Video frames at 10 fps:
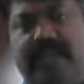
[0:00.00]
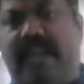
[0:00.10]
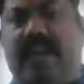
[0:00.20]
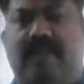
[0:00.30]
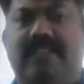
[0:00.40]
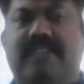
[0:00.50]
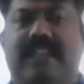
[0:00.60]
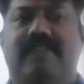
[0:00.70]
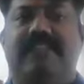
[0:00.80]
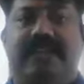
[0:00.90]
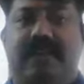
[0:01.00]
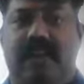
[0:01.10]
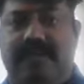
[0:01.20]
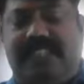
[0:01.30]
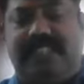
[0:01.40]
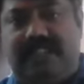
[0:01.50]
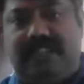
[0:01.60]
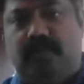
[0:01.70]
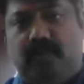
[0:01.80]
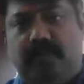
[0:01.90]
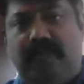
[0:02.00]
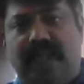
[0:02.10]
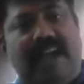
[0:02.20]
more thing, I was in a Vijay Raghavan sir's group,